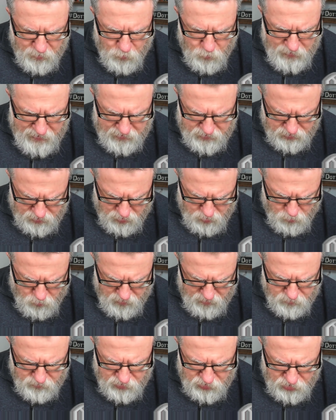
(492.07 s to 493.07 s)
of weeks ago
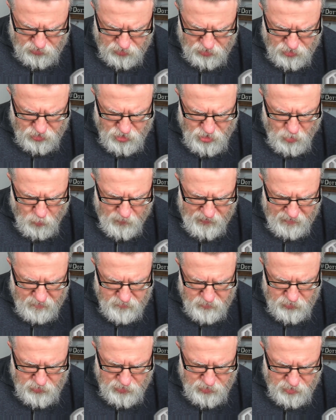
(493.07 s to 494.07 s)
when it was snowing
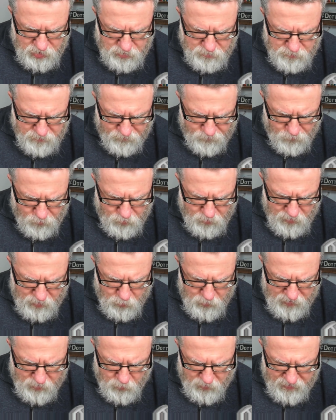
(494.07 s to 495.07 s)
out just before I
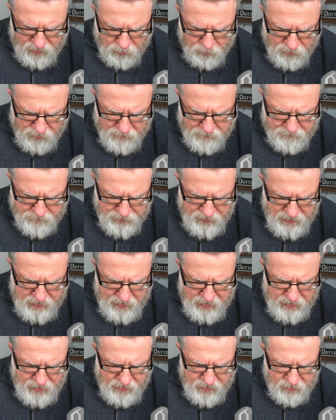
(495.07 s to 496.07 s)
went away. There we go.
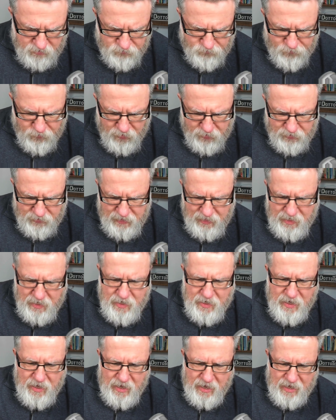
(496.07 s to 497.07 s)
There's Farley,
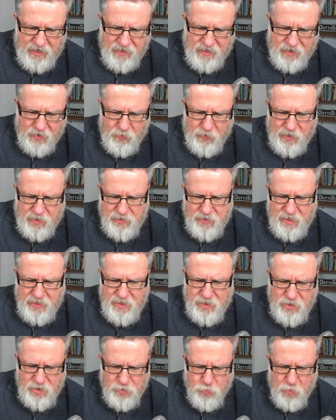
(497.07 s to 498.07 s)
and there he is. And
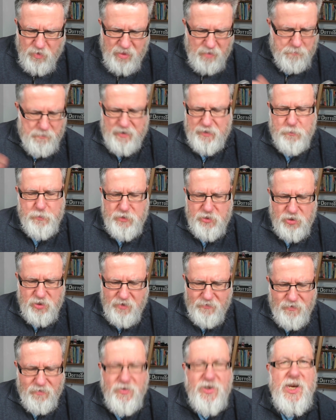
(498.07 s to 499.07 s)
this is one of the best pictures
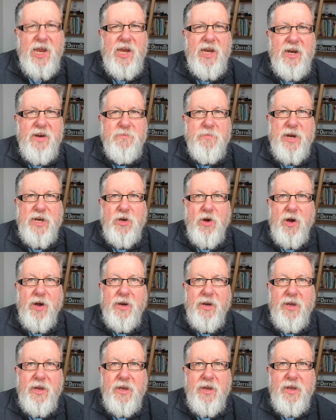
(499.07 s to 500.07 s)
I've ever taken of my
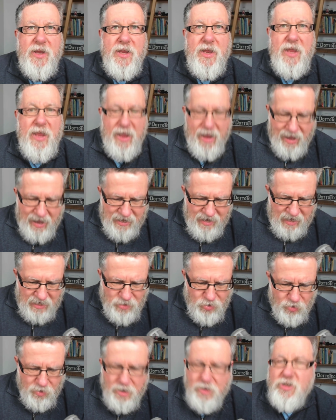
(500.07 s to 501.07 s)
dog. And I
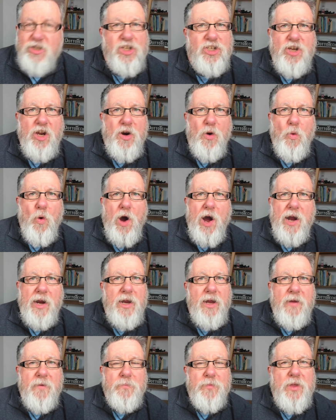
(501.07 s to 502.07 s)
took it just on a walk.
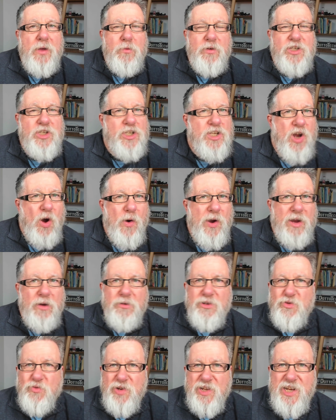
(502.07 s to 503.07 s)
It was snowing. It
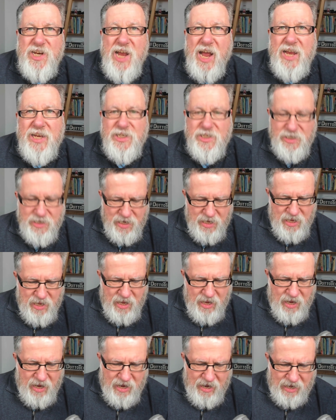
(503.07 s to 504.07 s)
was really nice.
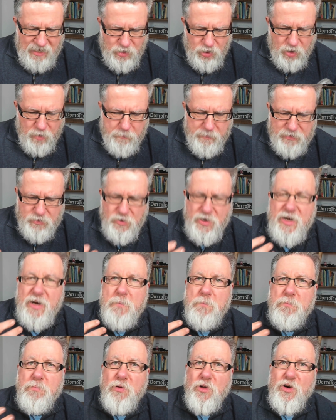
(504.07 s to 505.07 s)
Uh, I took a picture and
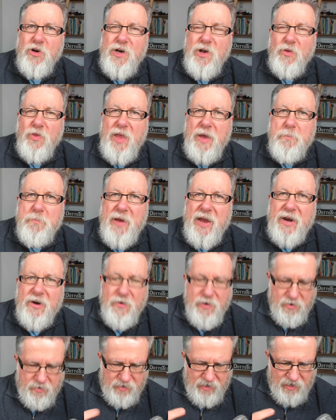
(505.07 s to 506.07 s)
it blurred out that
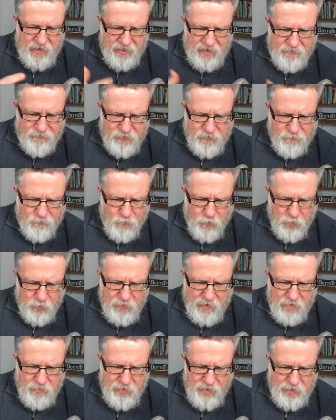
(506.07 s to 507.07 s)
background and left the
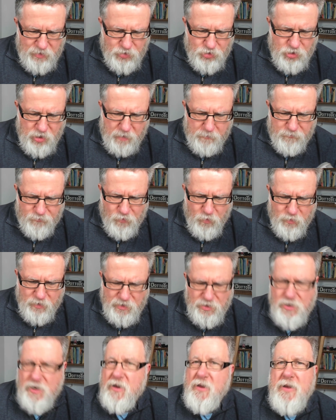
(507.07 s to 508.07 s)
foreground in sharp
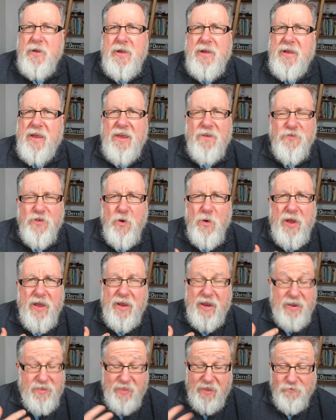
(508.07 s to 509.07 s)
focus. If you
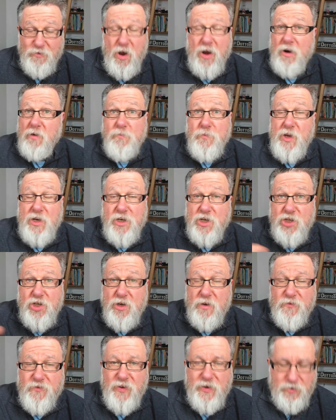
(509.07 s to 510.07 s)
and they've got
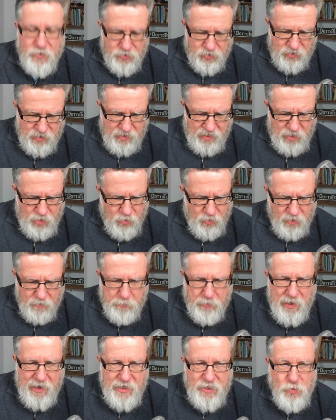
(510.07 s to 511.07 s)
additional filters that you can
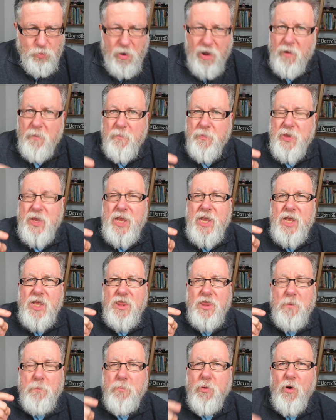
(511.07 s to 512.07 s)
apply as well
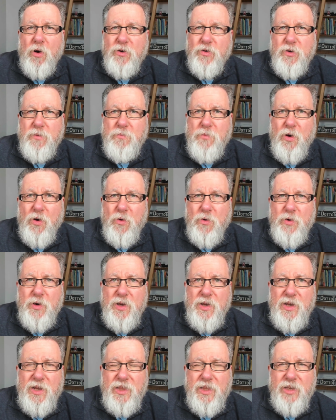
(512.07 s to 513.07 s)
the portrait mode
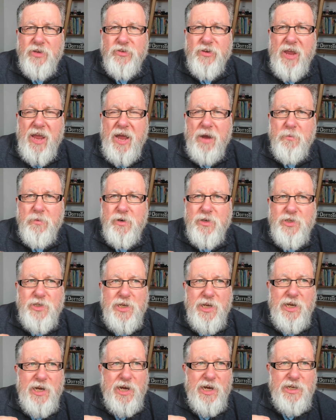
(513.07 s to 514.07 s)
in these cameras
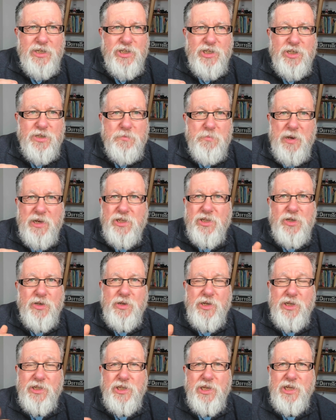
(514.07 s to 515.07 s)
uh, just makes you
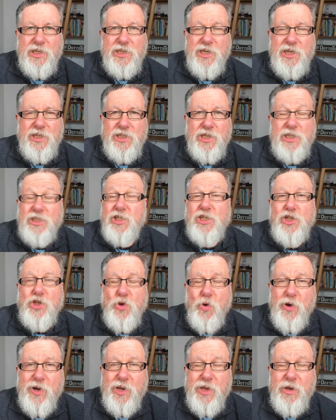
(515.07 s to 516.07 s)
it's it's it's it's a
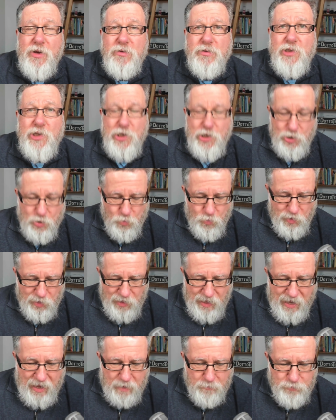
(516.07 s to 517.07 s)
joy to use. You
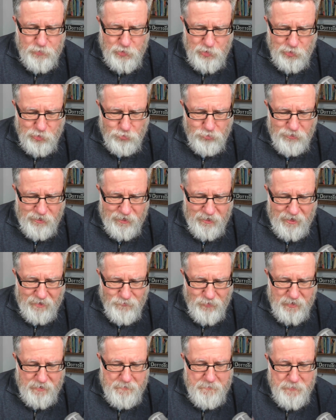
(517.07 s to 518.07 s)
will absolutely love
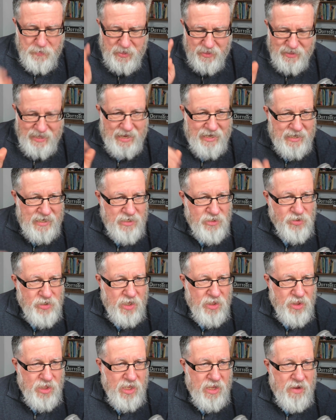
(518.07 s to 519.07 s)
it. That is
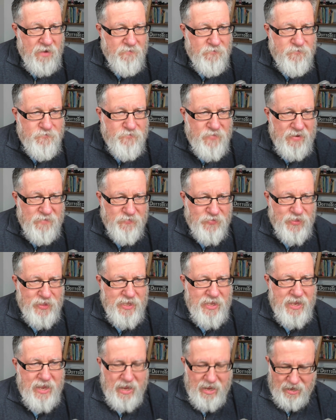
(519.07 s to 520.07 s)
the fifth
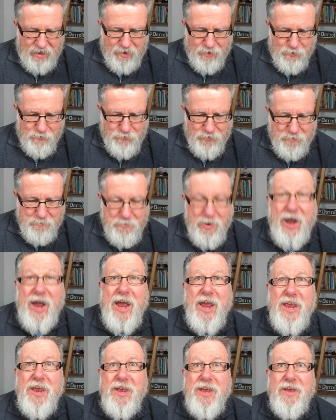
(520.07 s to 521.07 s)
of
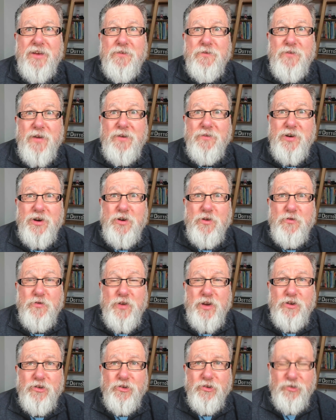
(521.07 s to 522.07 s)
my favorite new
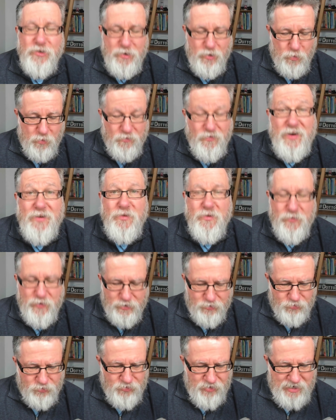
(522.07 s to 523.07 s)
features or favorite
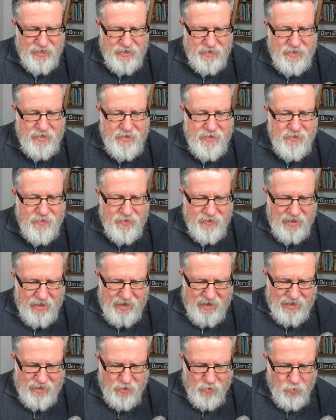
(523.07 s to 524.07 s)
features in
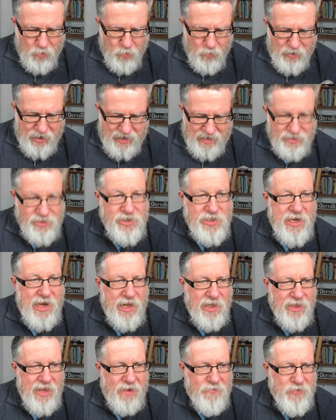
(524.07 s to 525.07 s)
iOS
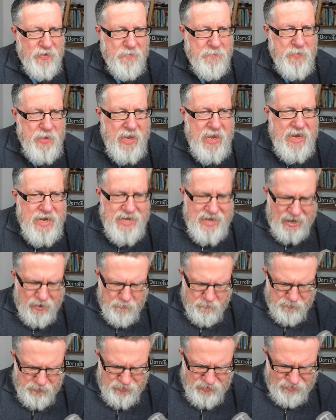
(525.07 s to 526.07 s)
11.
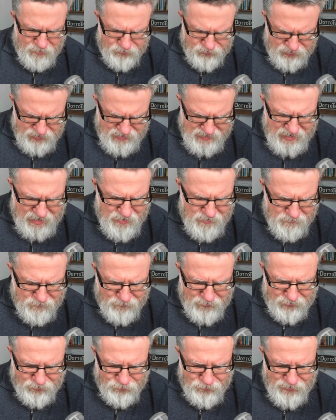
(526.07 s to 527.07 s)
Now, there's another
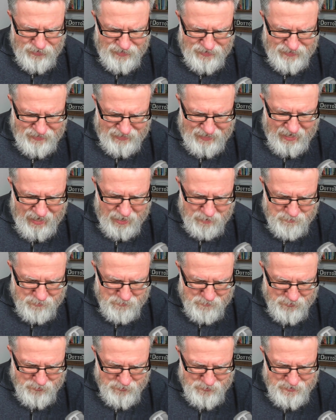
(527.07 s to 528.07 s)
feature in the camera
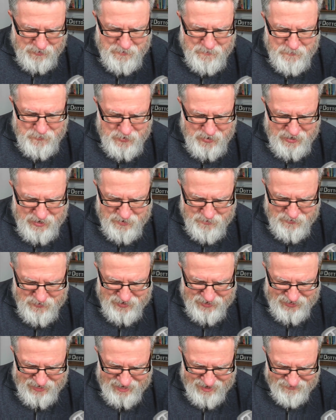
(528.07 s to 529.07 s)
mode
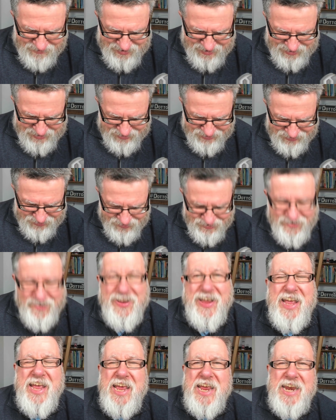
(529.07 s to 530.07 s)
which I'm going to show you.
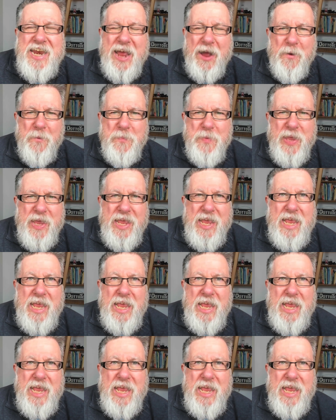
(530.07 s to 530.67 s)
Now,